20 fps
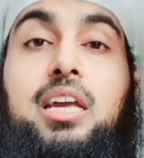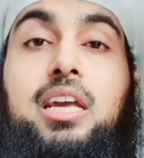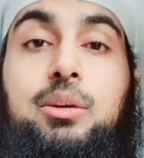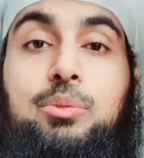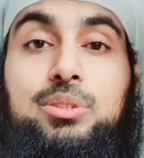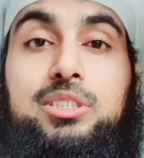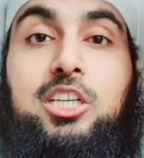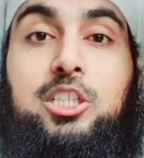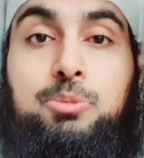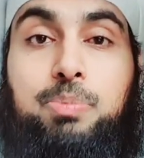he
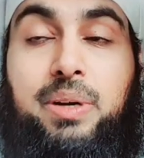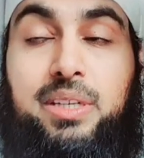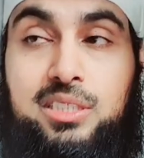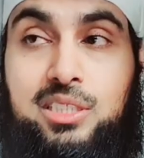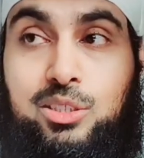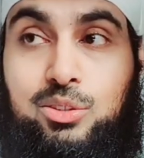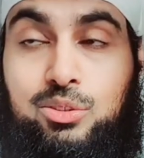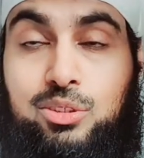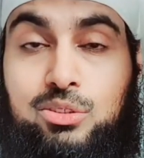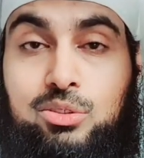was
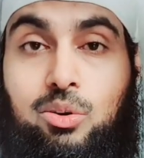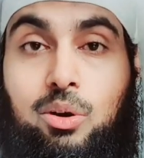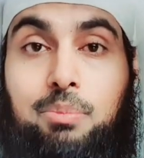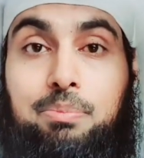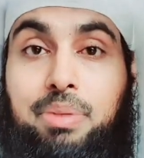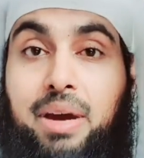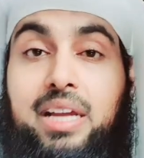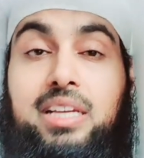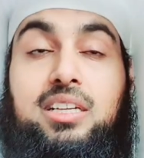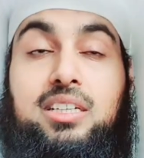expressing to his
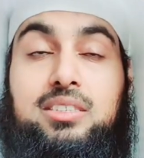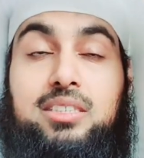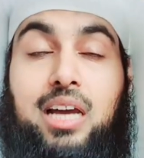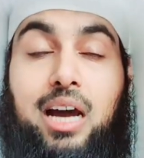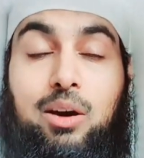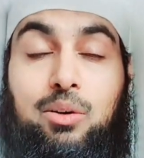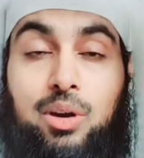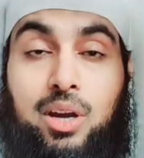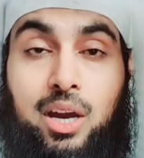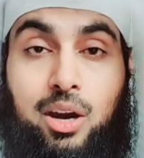companions
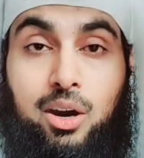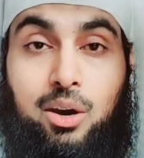how